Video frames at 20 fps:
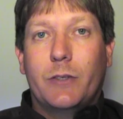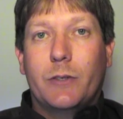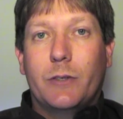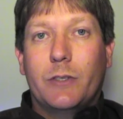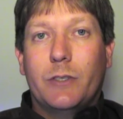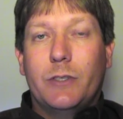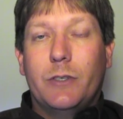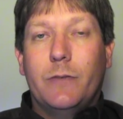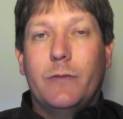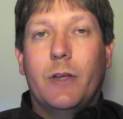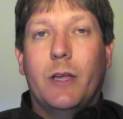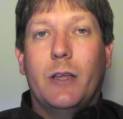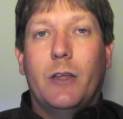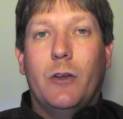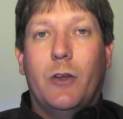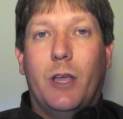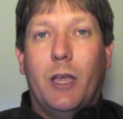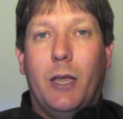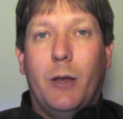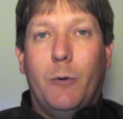sure that you've got
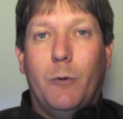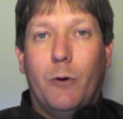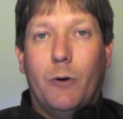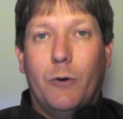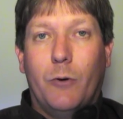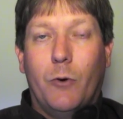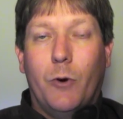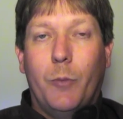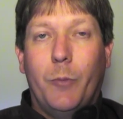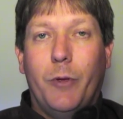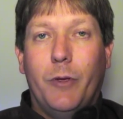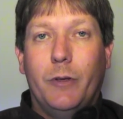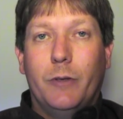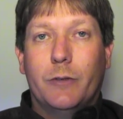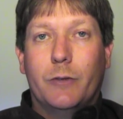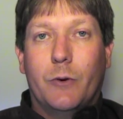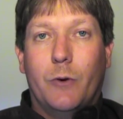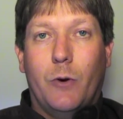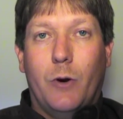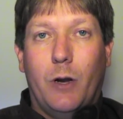your keyword
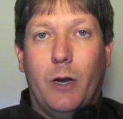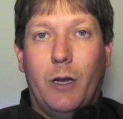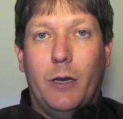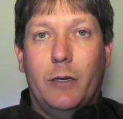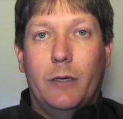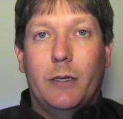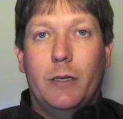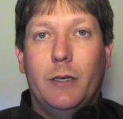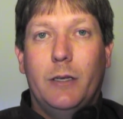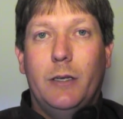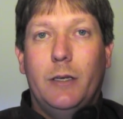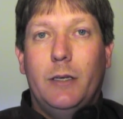groupings correct.